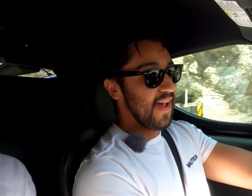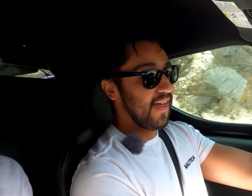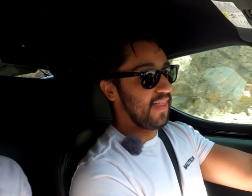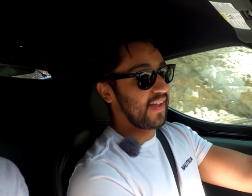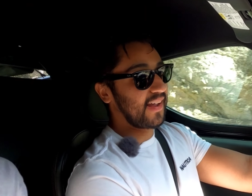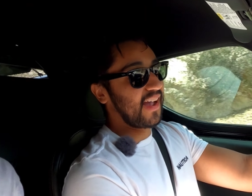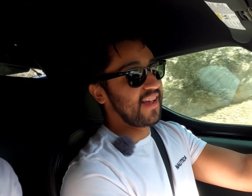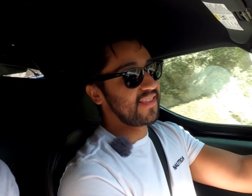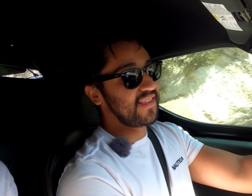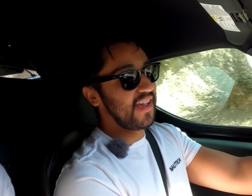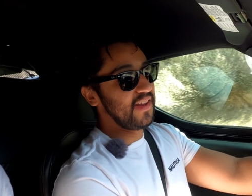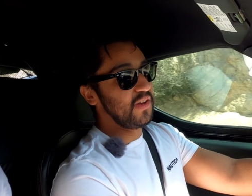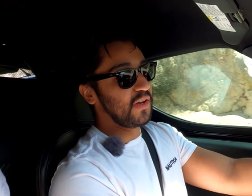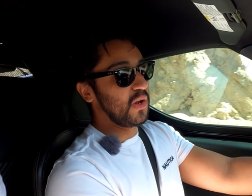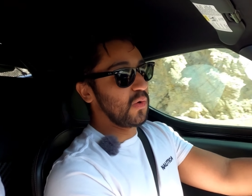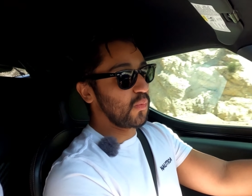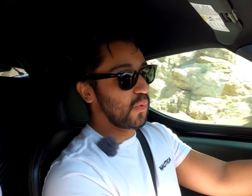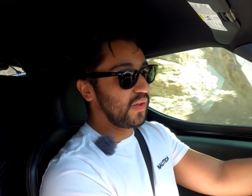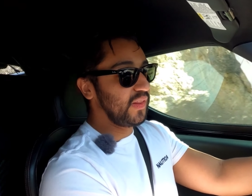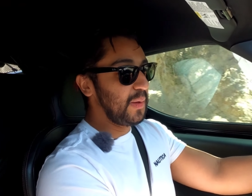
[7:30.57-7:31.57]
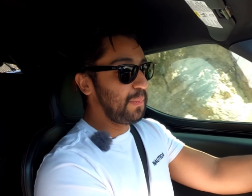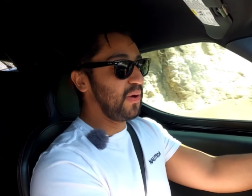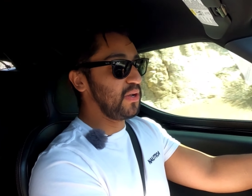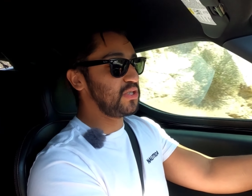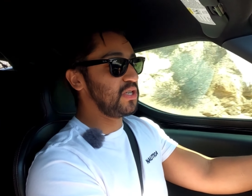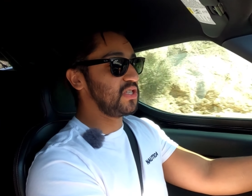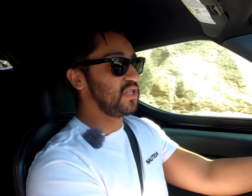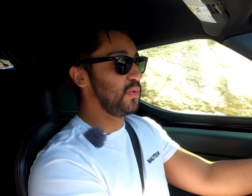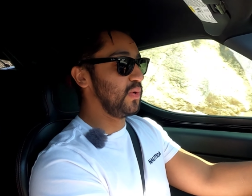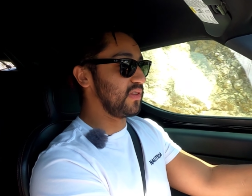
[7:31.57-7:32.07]
Like I said, you can really
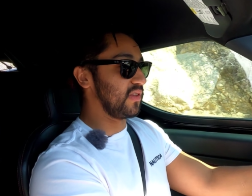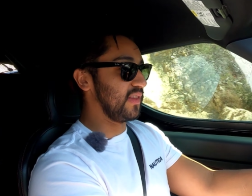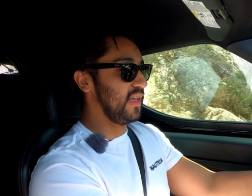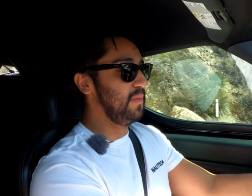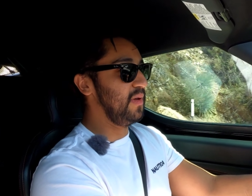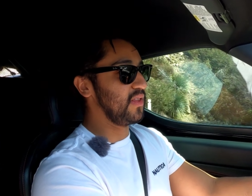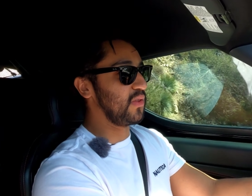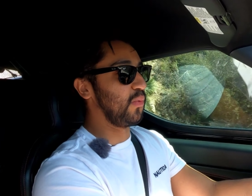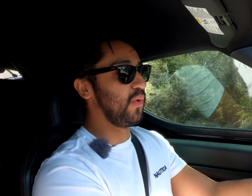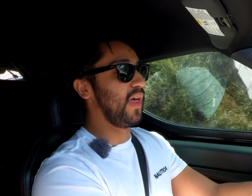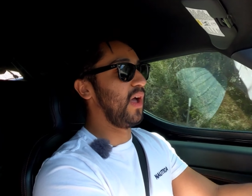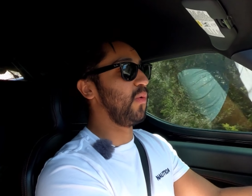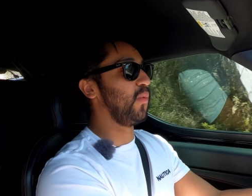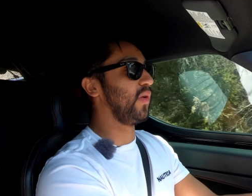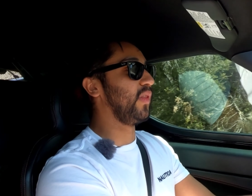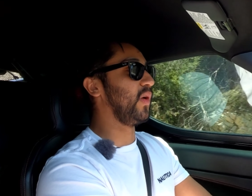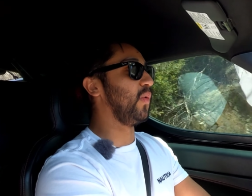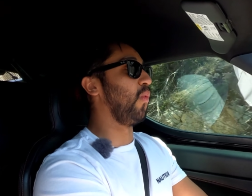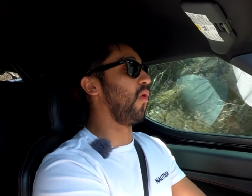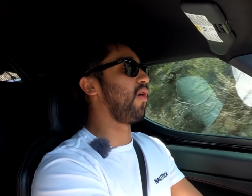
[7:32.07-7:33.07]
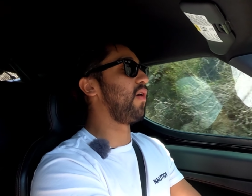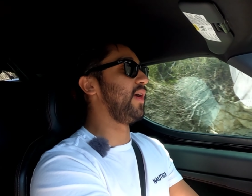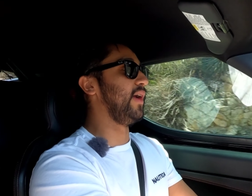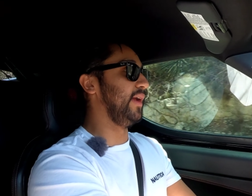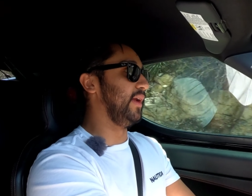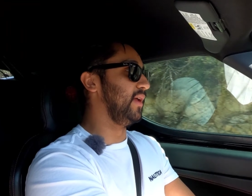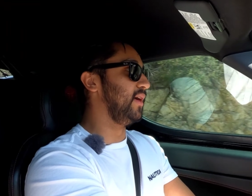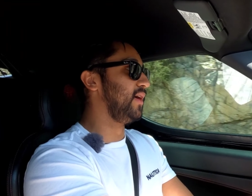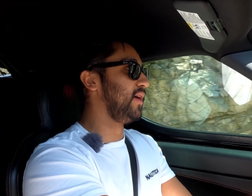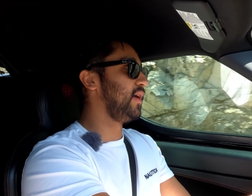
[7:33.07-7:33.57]
push it to its limits without really
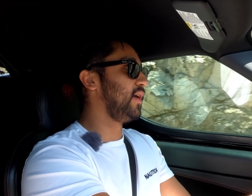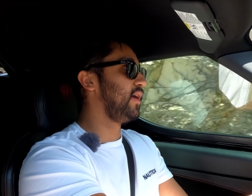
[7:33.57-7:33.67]
worrying